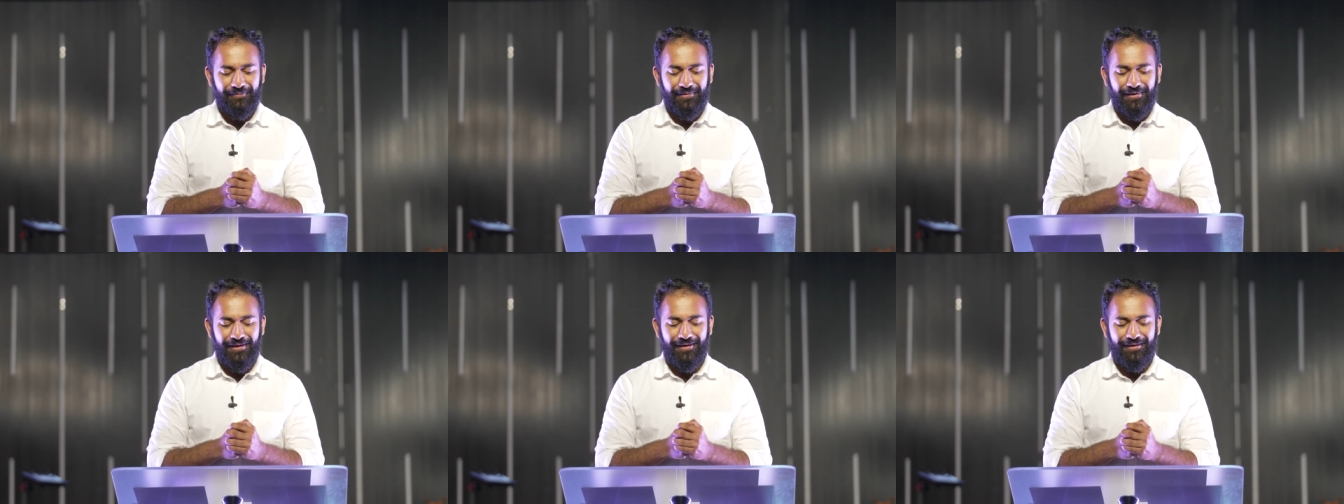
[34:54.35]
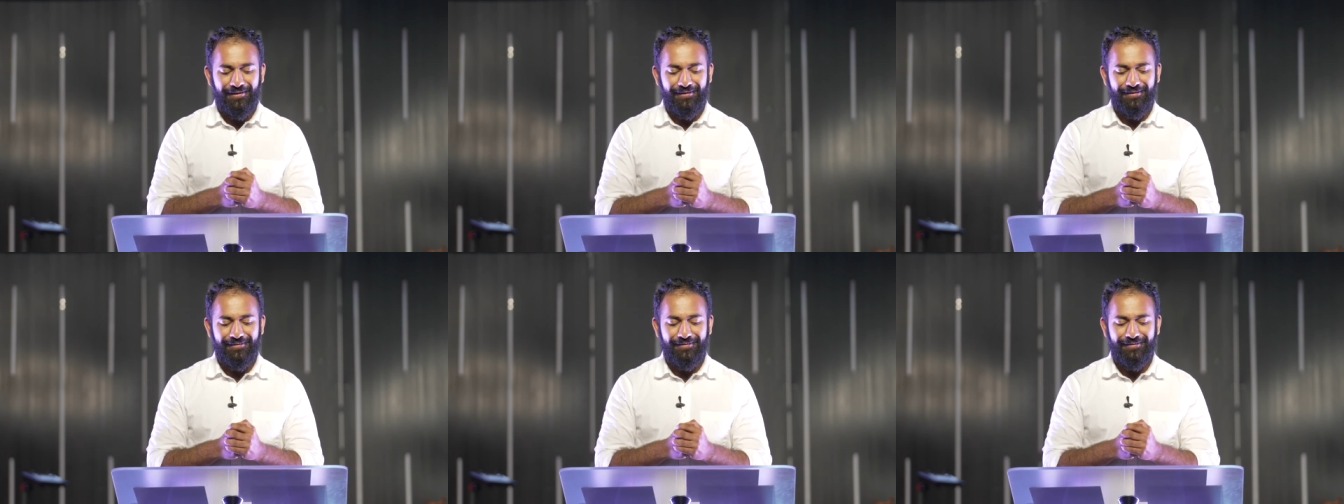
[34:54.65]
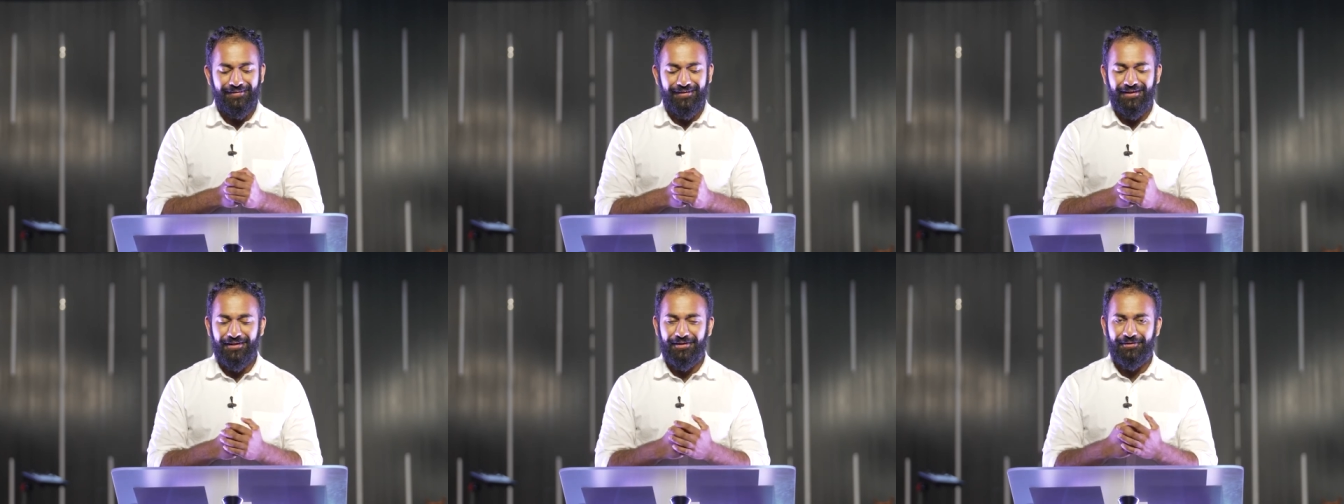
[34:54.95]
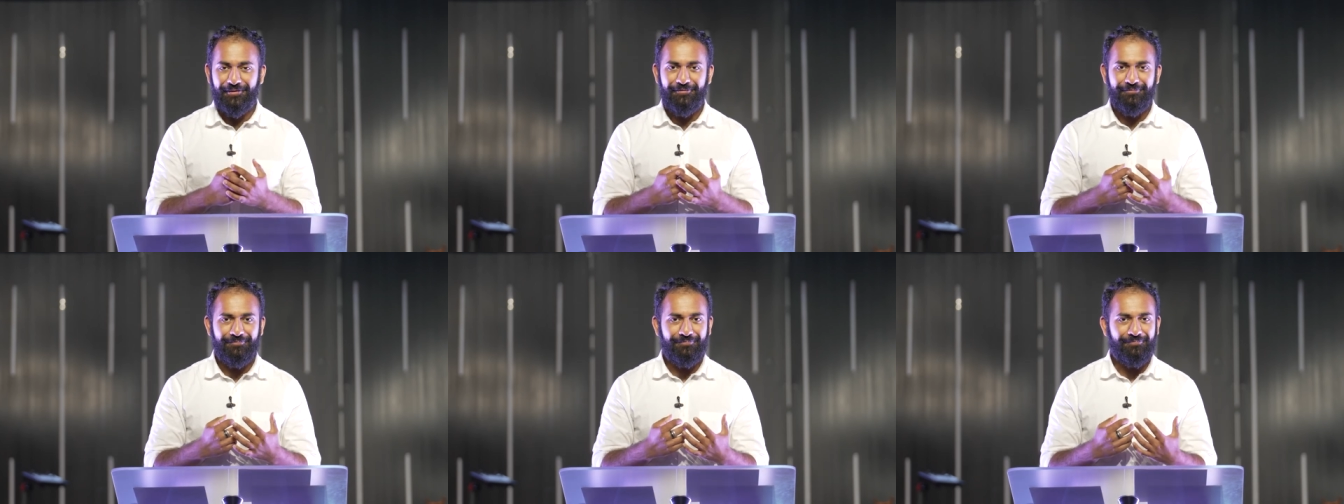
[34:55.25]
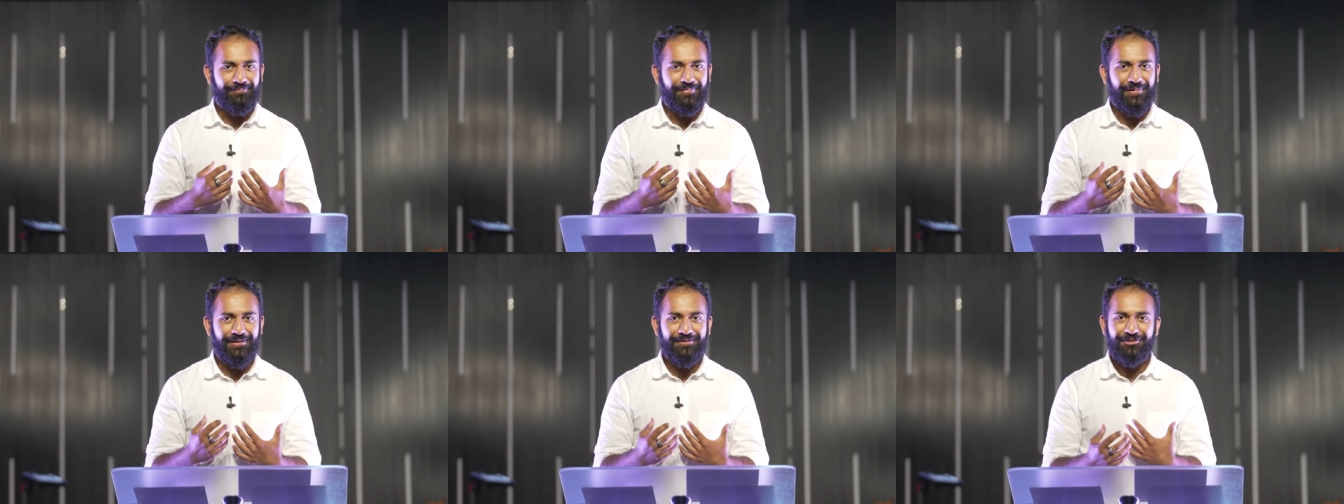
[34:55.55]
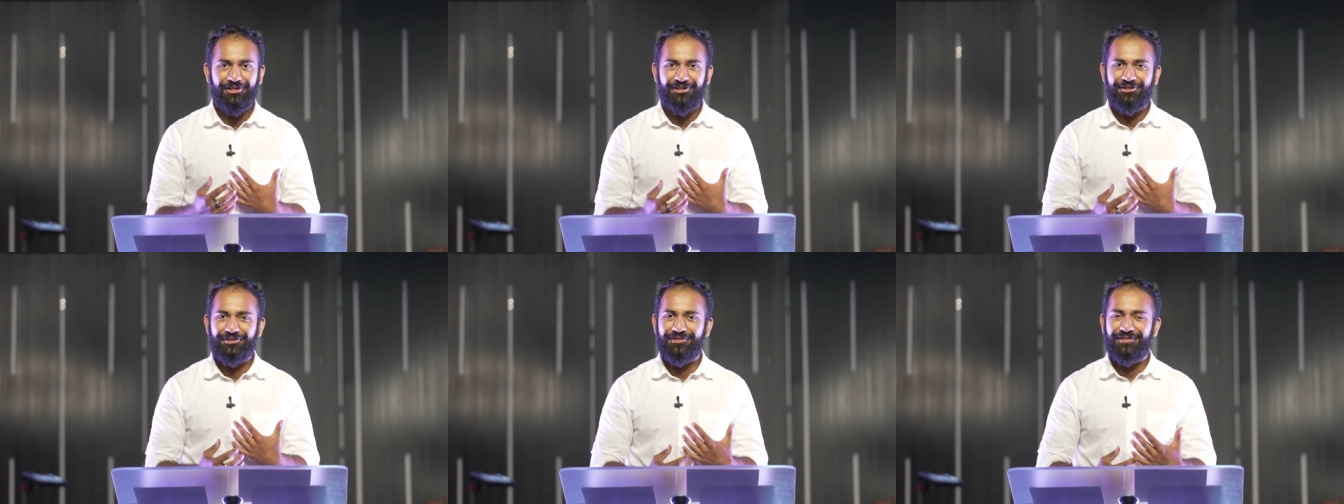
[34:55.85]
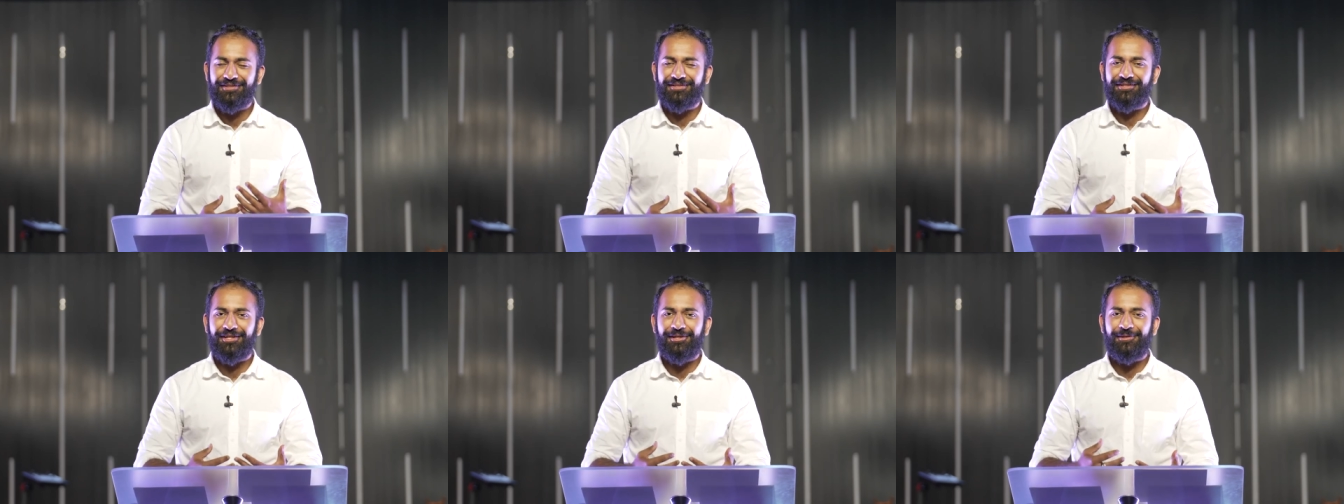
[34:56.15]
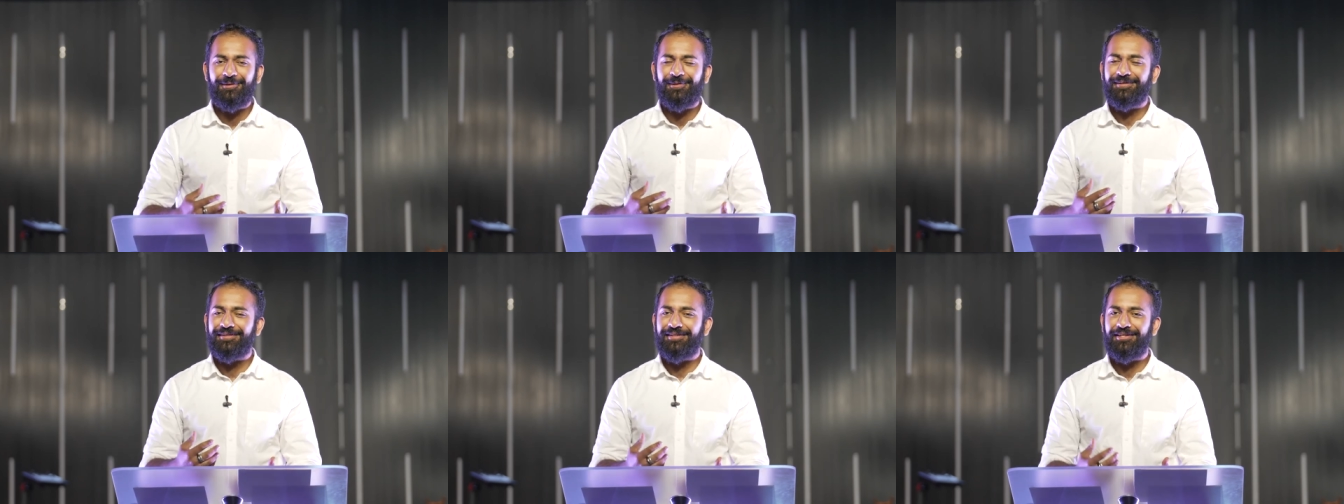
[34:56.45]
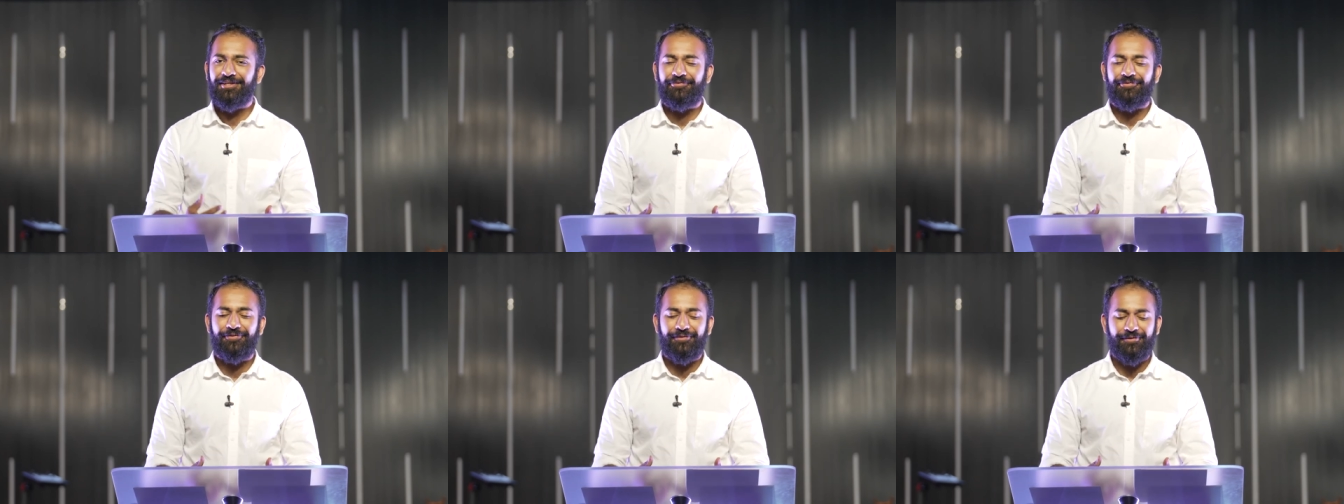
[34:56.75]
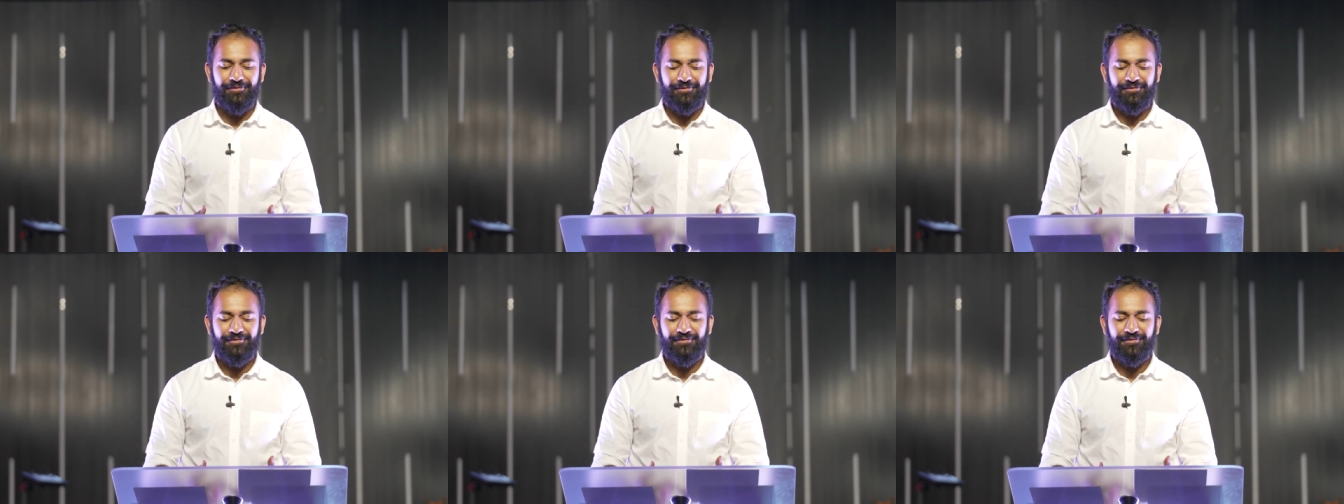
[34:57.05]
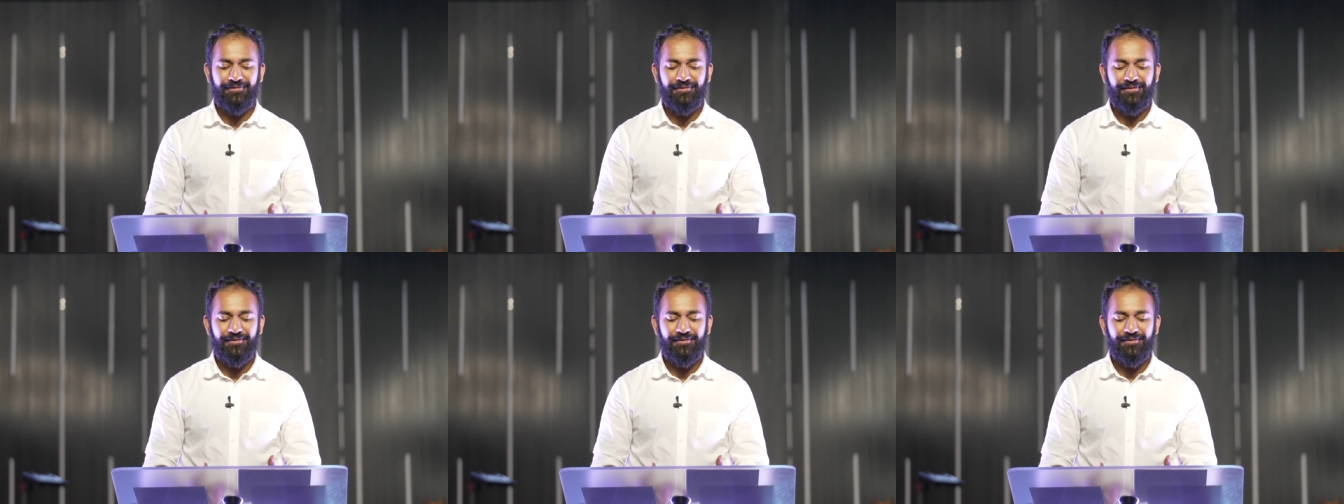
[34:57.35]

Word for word: and it, but justice can look different